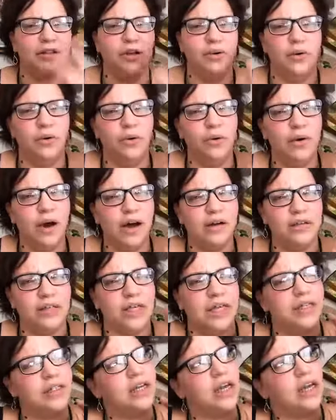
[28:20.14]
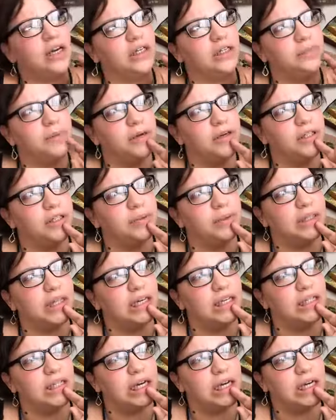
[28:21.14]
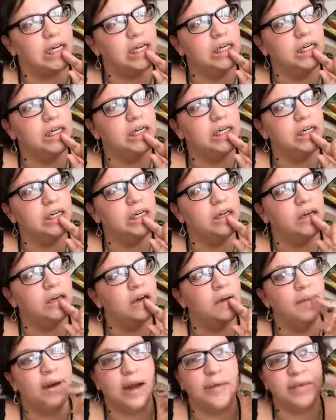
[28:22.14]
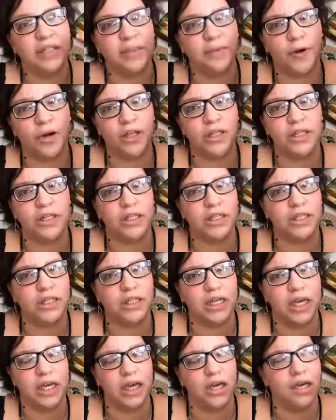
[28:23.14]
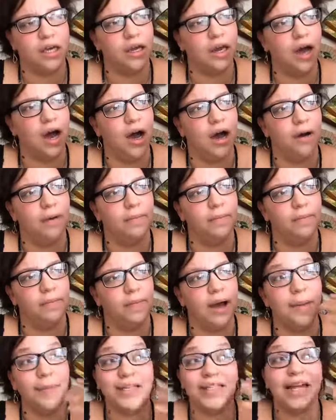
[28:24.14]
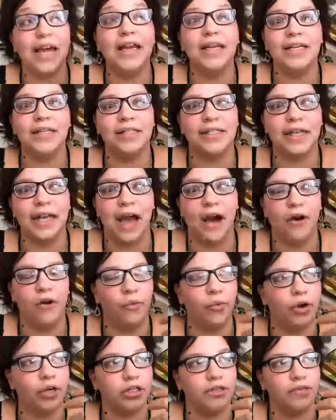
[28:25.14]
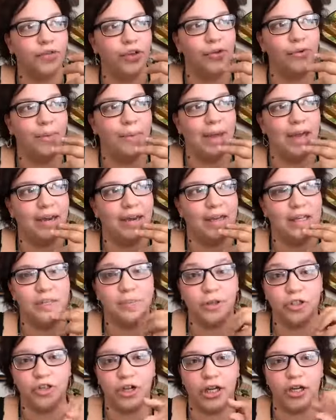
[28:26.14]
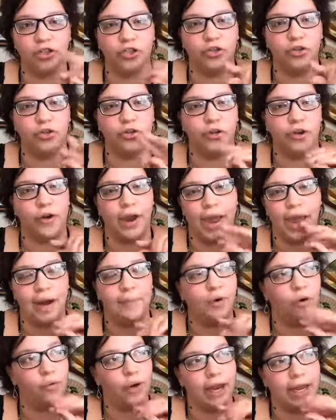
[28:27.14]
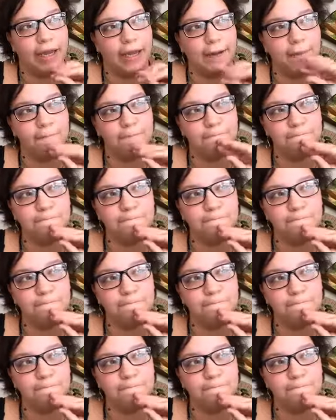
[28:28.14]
Who else has that experience with that deck? But I'm excited to see how it works for you, Amanda, especially because you do your animal Reiki.